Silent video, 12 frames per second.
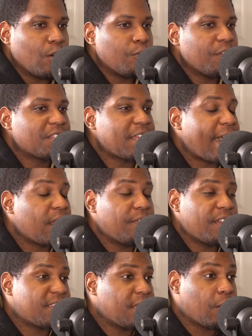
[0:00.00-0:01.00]
the whole the side
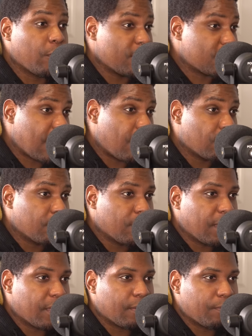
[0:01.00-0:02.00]
event secret is out.
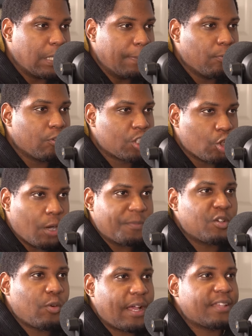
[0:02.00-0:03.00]
Like yeah. people show
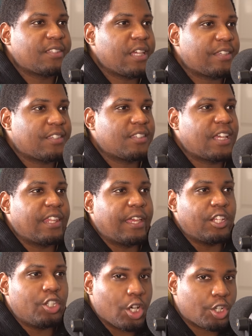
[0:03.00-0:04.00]
up to YCSs and
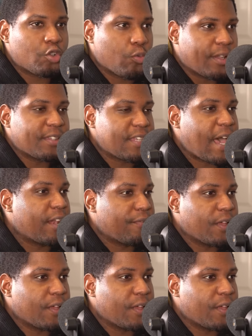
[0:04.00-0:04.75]
they just run side